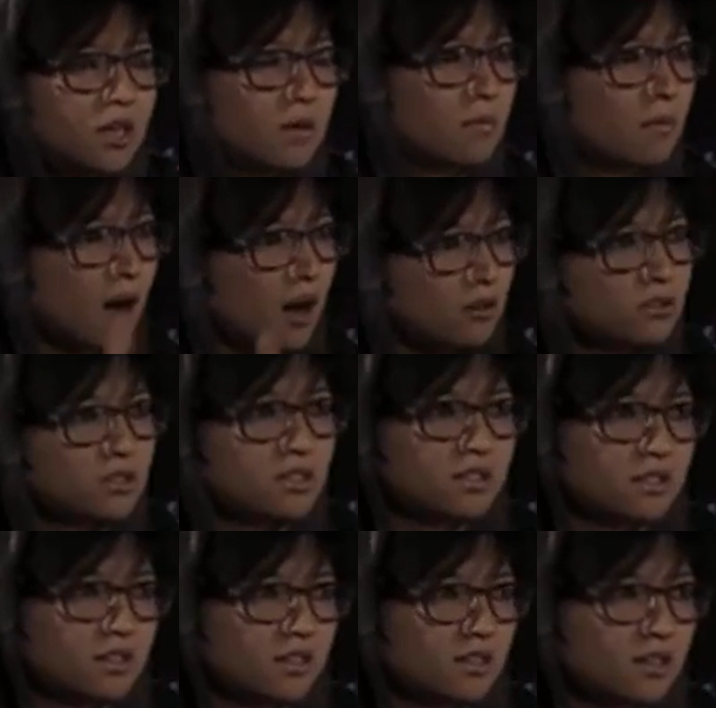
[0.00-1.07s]
about is
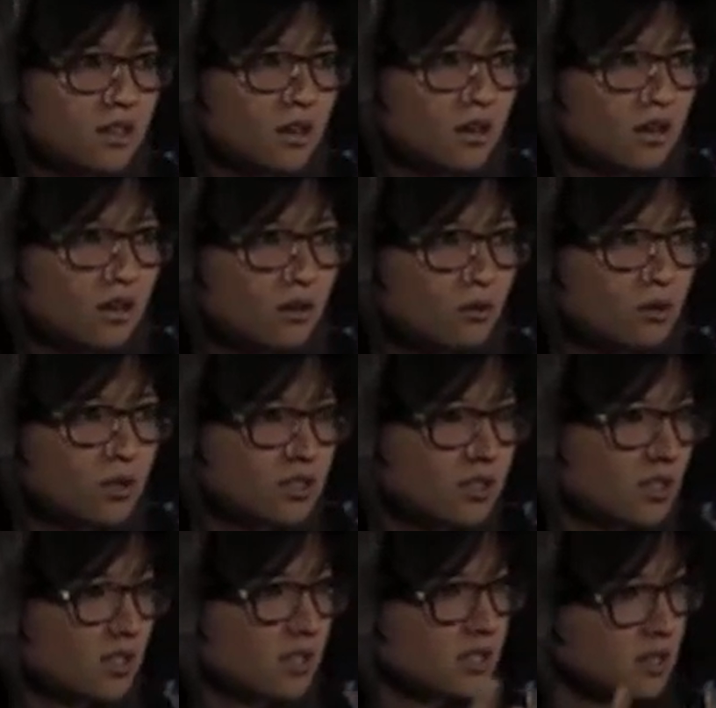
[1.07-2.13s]
it, uh, what
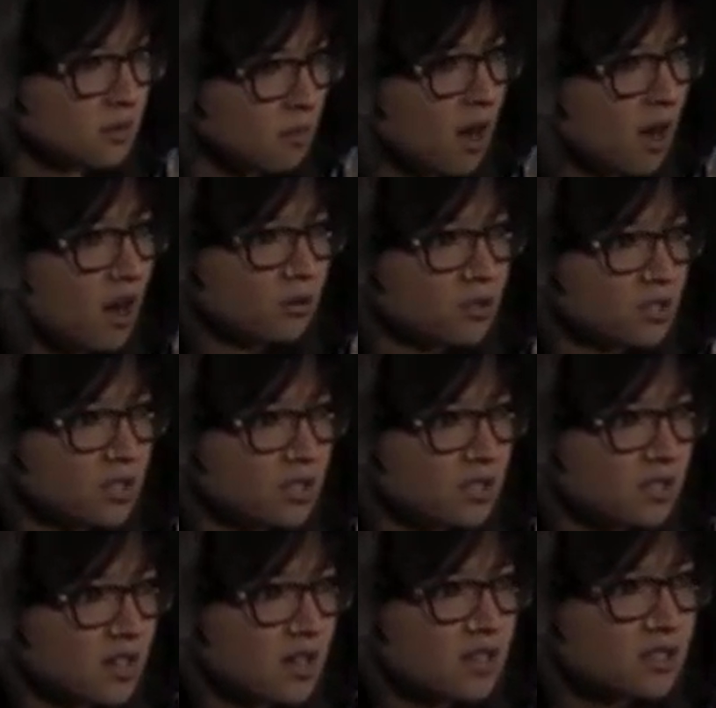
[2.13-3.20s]
it is about is
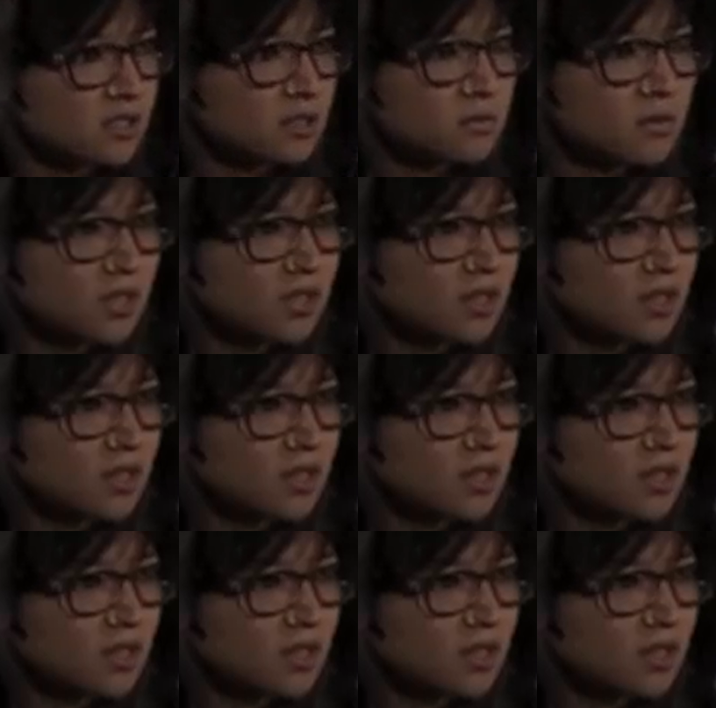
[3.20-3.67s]
something